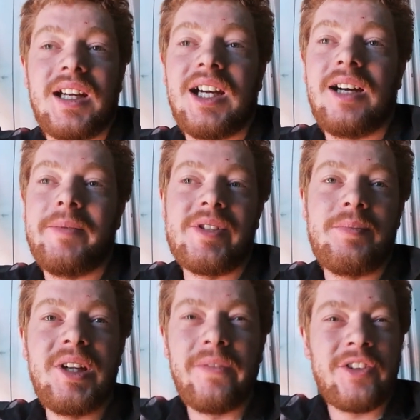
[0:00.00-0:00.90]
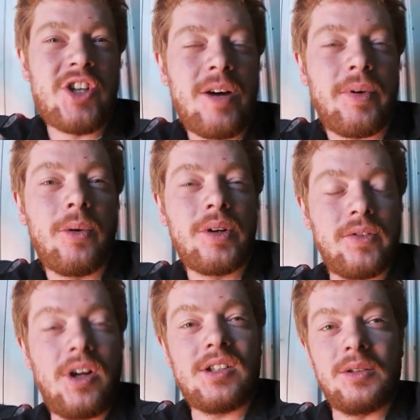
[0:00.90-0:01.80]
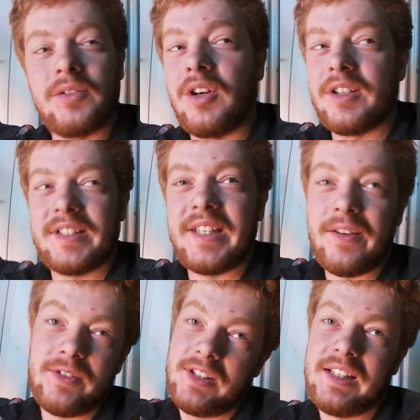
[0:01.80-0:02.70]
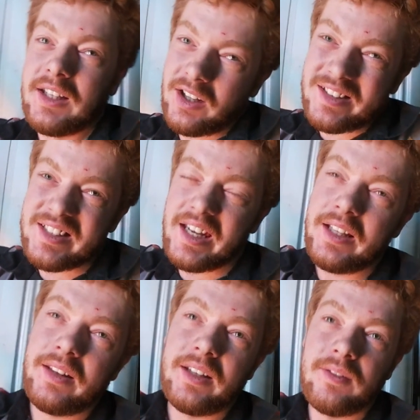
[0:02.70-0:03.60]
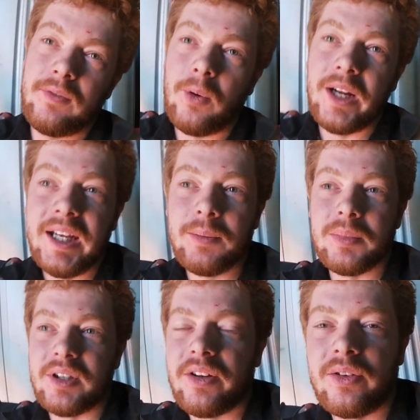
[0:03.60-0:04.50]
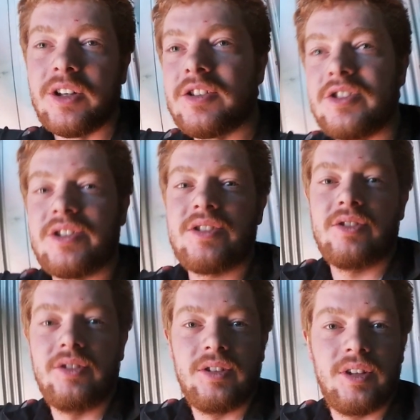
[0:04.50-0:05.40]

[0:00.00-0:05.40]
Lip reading: It was a bit of a jump. I would have liked to have gone 7, then like 10, then 14, but I thought I'd just